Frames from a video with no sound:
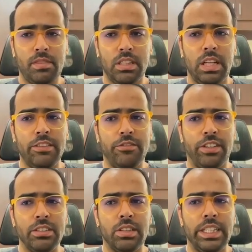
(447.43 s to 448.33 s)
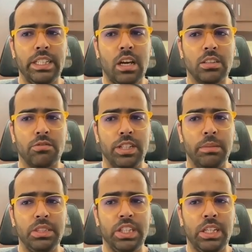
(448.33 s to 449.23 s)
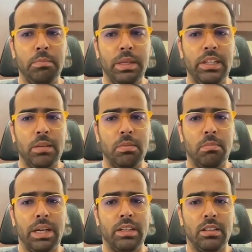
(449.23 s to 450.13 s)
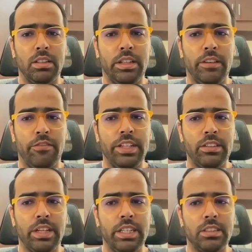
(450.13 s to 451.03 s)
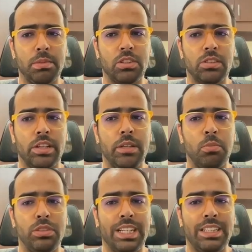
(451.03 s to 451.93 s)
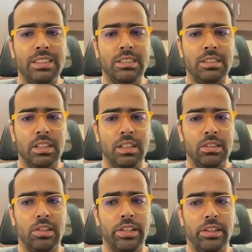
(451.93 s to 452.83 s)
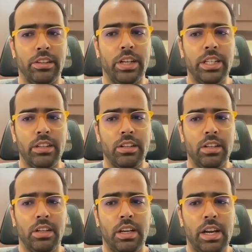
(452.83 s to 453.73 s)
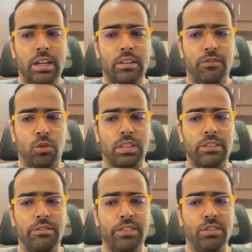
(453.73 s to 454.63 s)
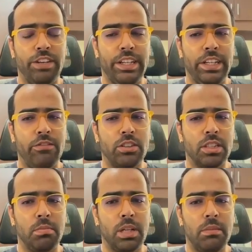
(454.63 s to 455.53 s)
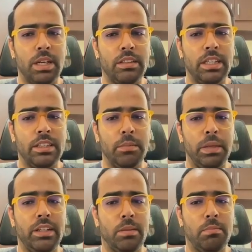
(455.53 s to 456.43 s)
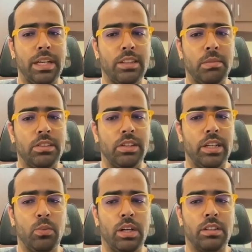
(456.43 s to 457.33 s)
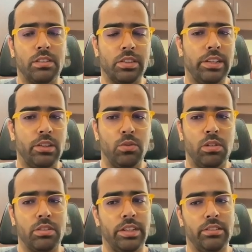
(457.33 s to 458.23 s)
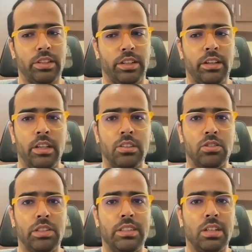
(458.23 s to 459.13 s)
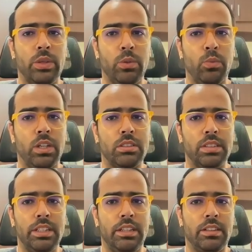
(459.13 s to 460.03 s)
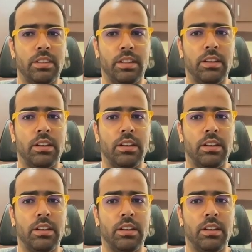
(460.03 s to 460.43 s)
like first 3 tasks were immediately picked up by the different threads because thread pool size is 3, right? And 4th and 5th waited for some time and then it picked up either by thread 1 or thread 2 or thread 3. So that's how it works internally.